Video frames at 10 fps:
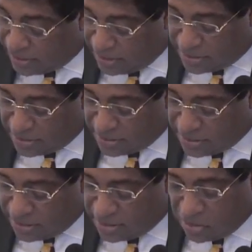This
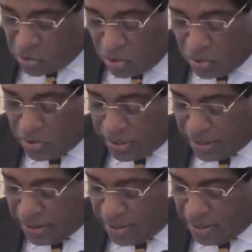is a tall
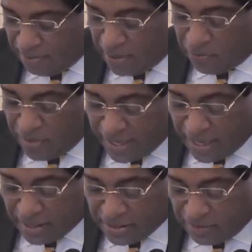order, but we
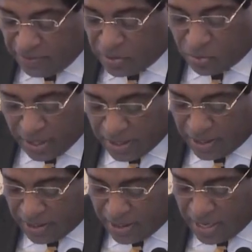can achieve it together